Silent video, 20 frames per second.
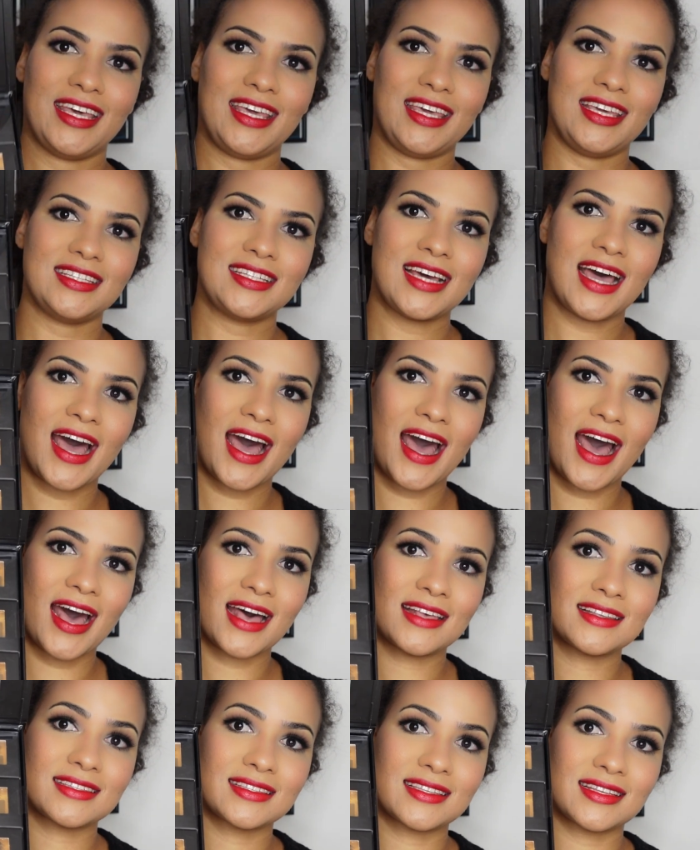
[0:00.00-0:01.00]
It
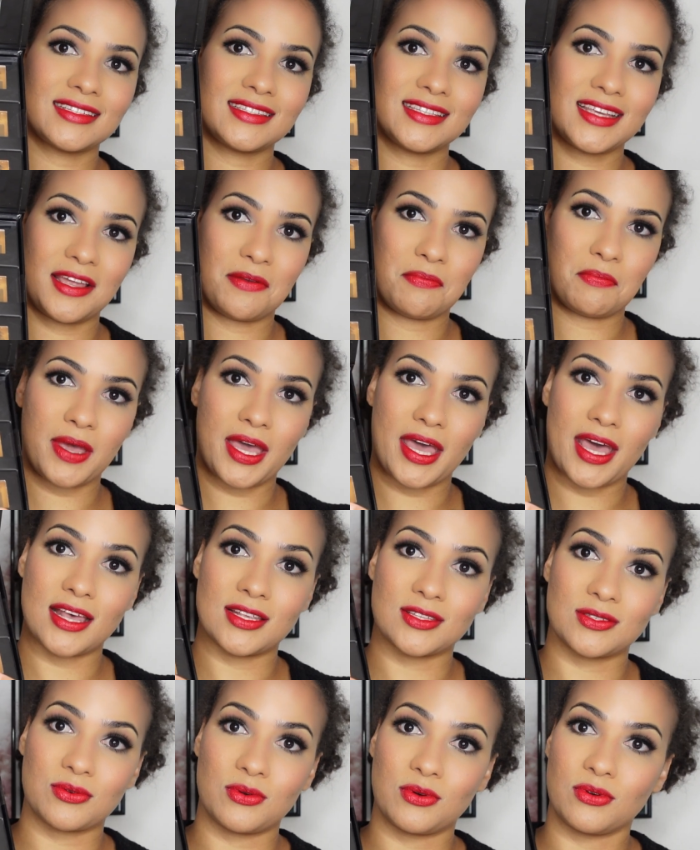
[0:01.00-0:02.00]
has 10
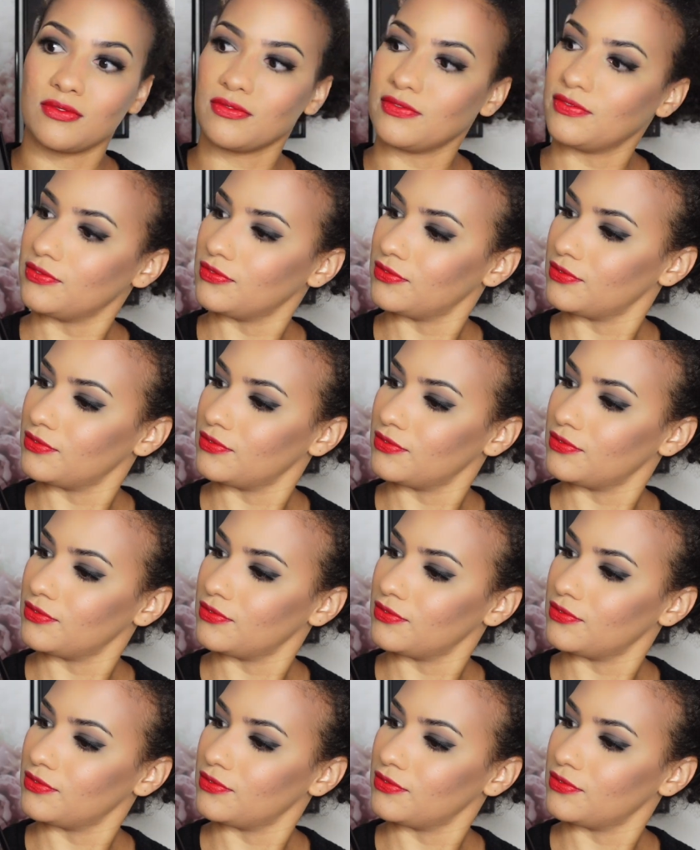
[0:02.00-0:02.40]
pairs of